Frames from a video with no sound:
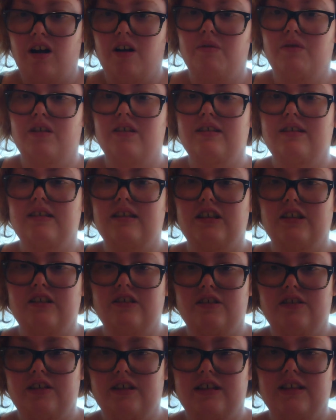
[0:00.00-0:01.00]
I want to sit here
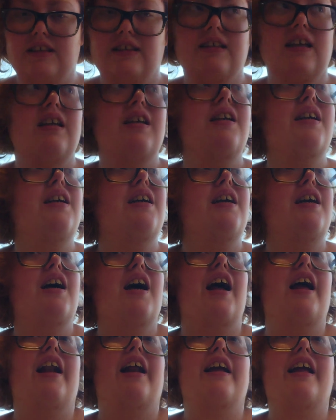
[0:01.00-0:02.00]
and do this,
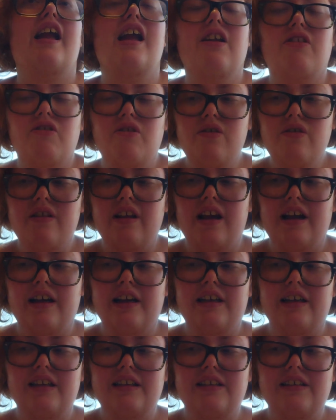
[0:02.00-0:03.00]
and I can't do
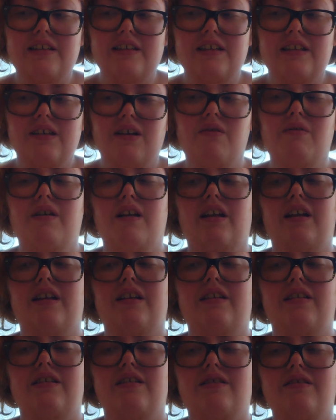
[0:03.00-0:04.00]
that
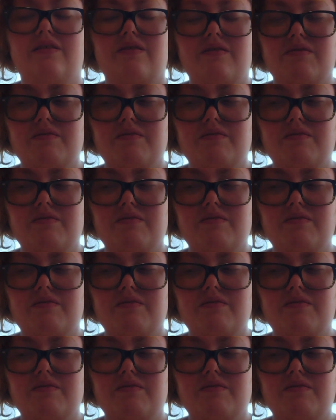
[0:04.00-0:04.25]
when